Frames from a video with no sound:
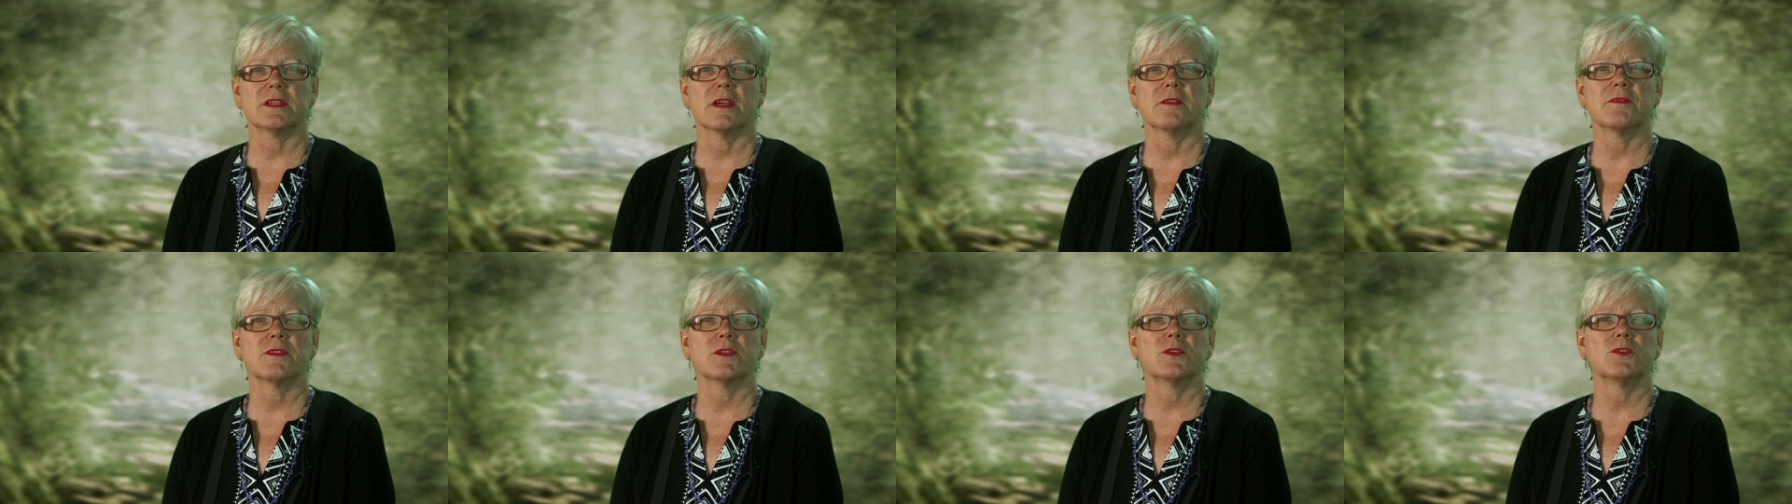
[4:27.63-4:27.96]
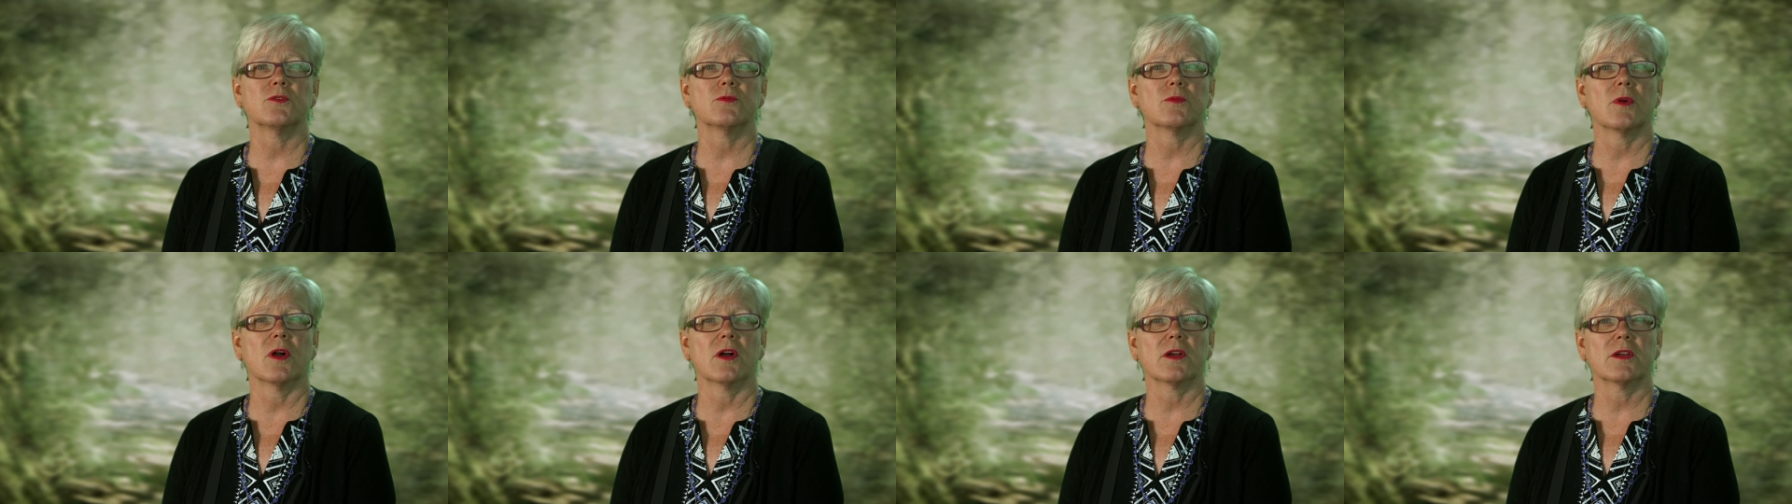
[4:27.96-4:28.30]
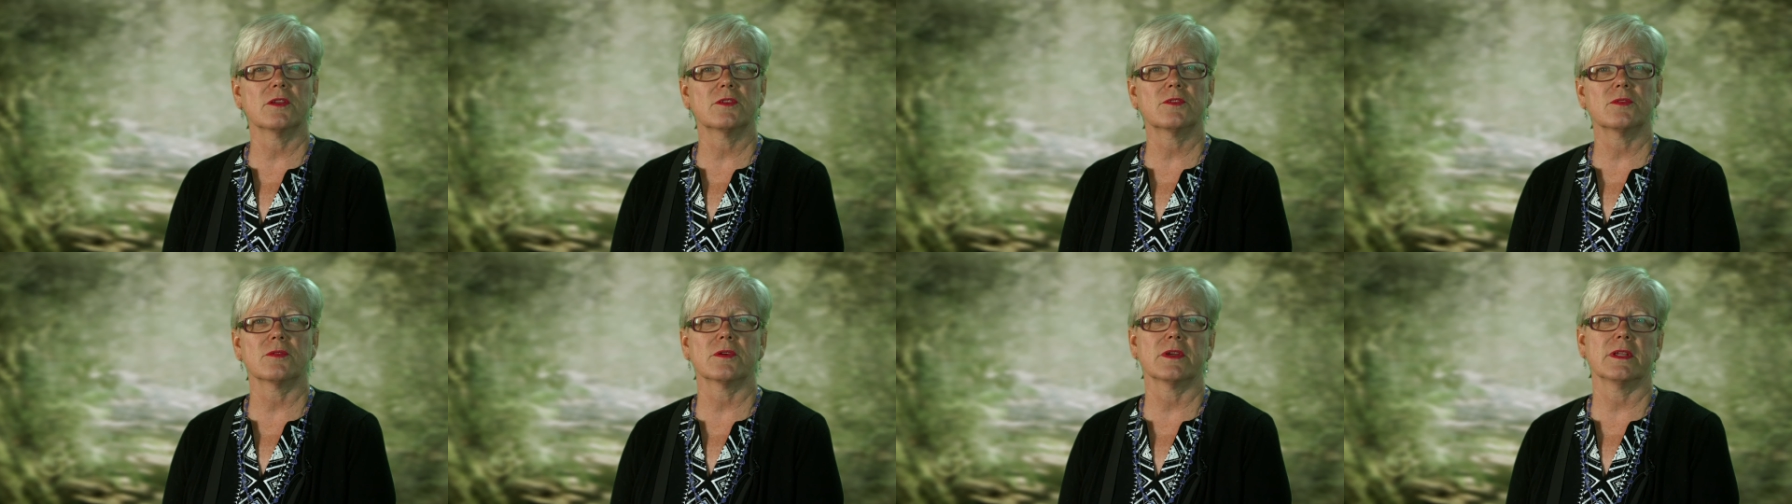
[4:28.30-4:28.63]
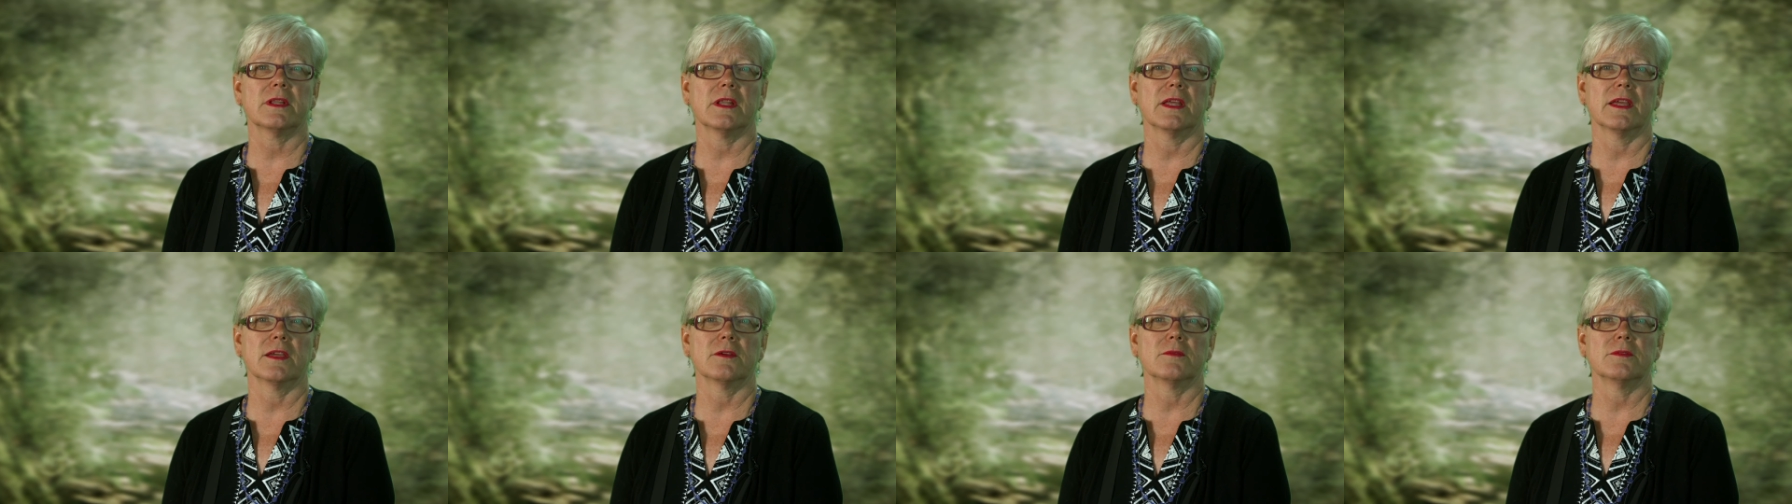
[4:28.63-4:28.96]
of the derogatory
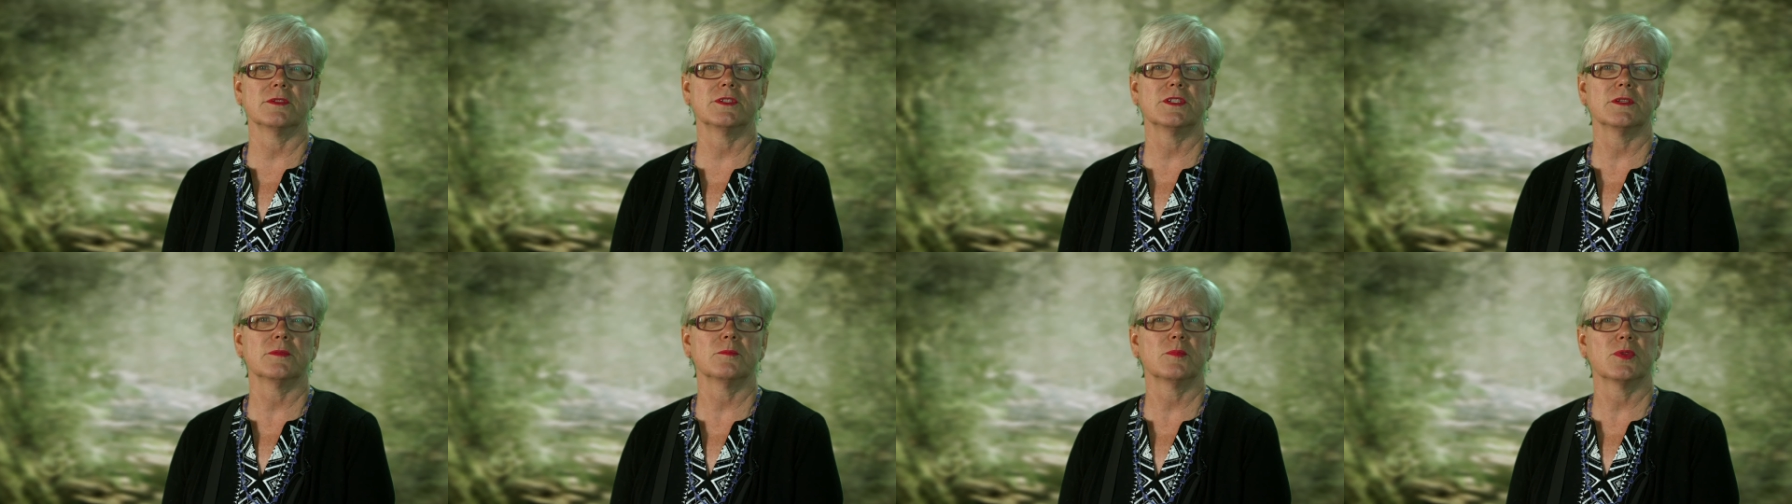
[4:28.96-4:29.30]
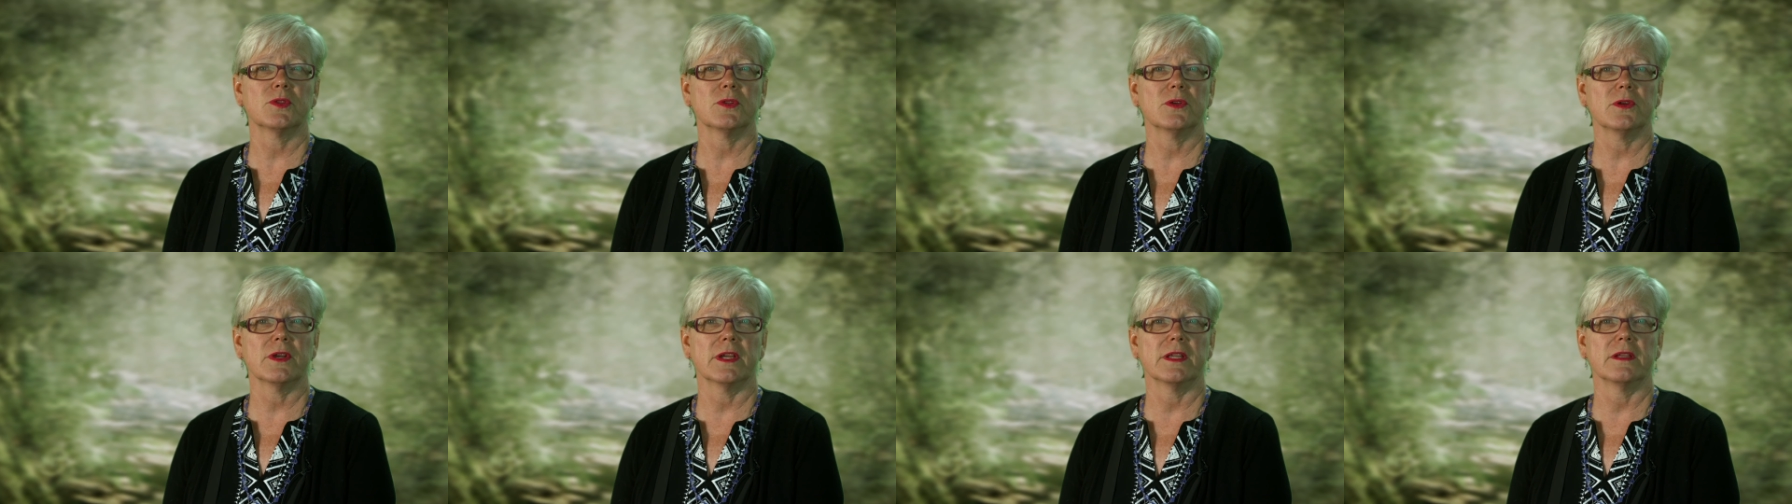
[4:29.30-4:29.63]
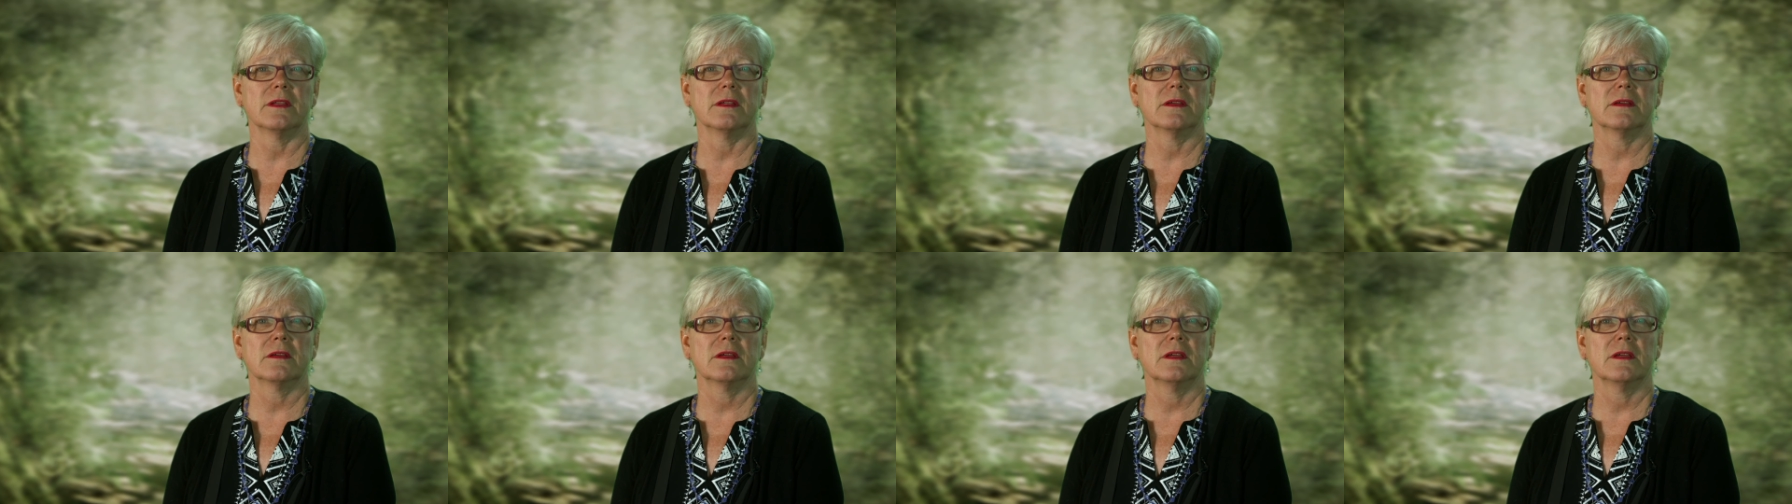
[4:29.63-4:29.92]
language employed